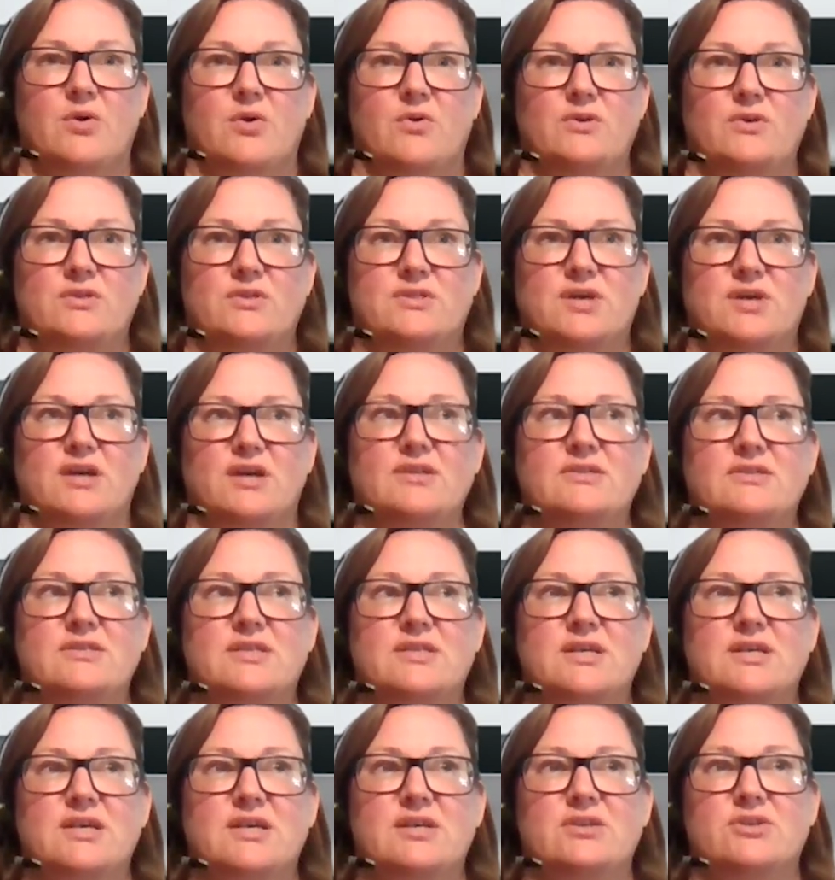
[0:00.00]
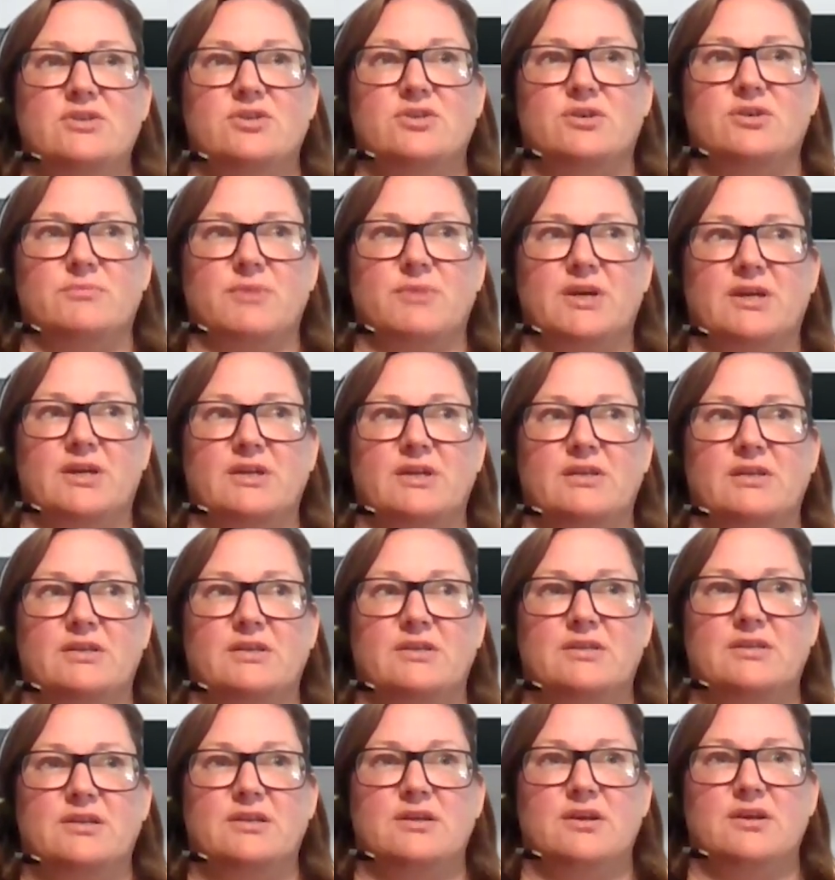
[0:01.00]
Does the
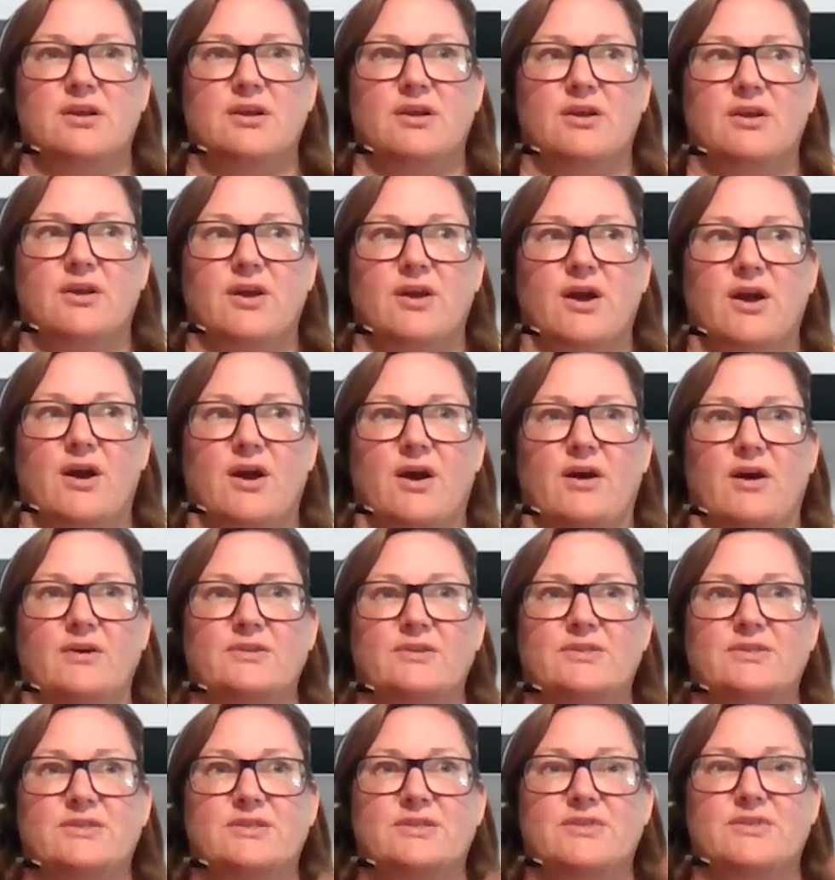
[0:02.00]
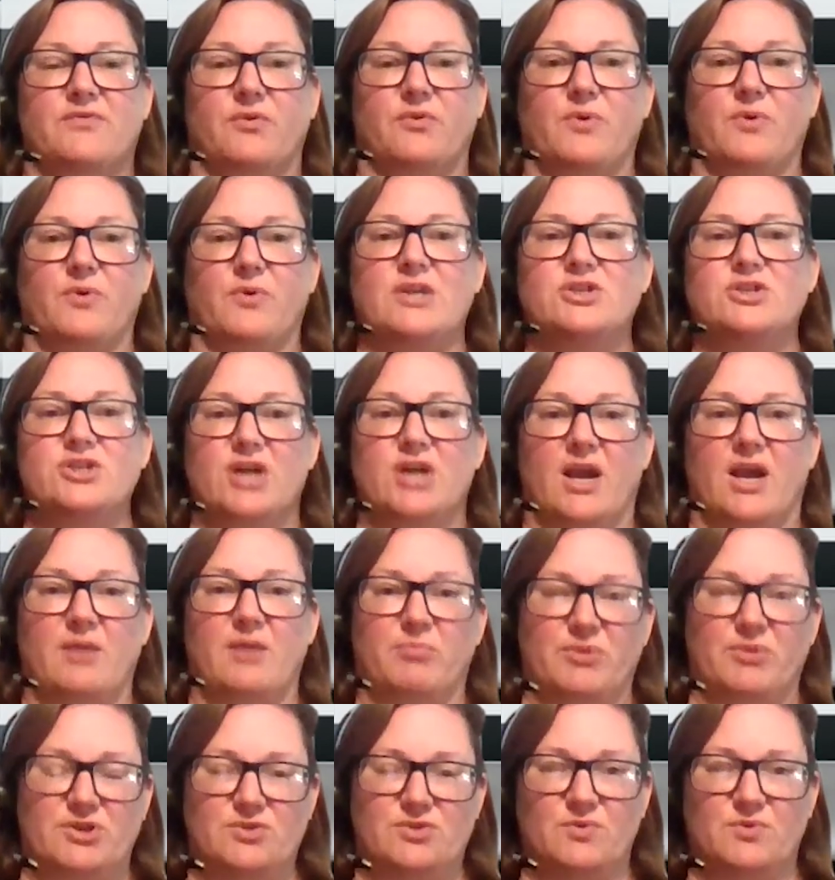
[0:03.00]
instrument differentiate
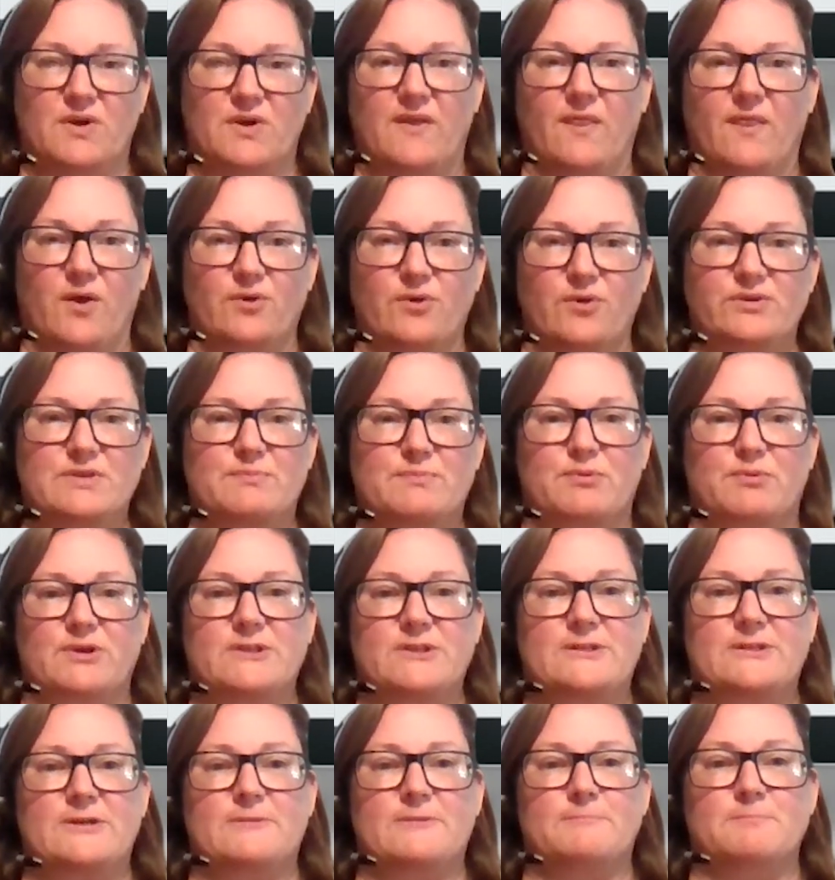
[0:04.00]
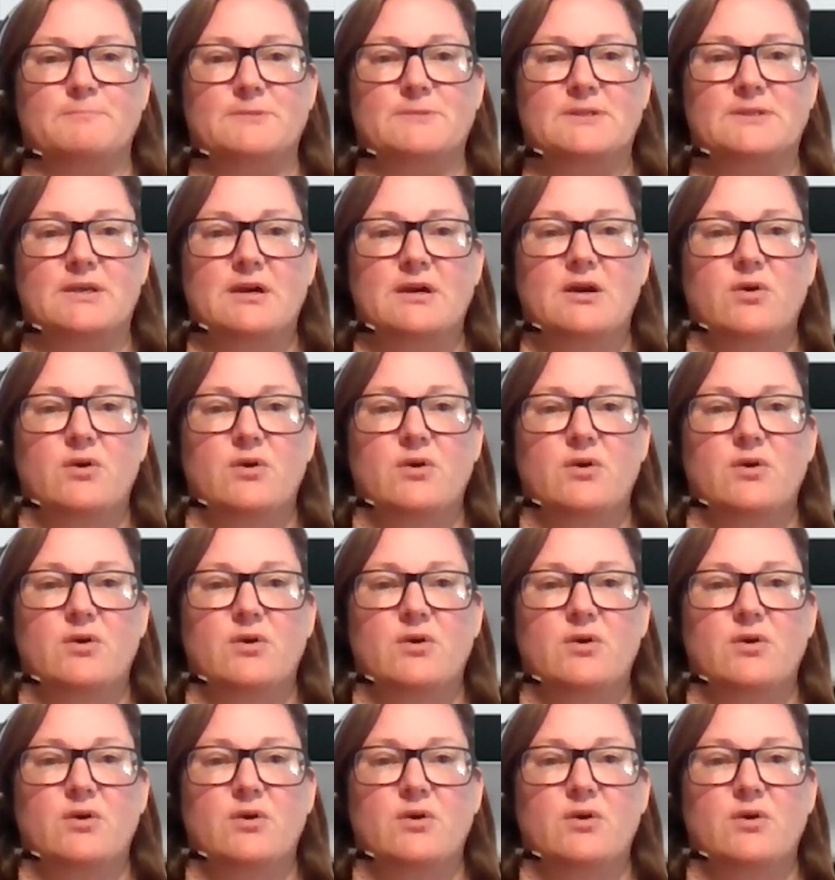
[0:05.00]
between those prisms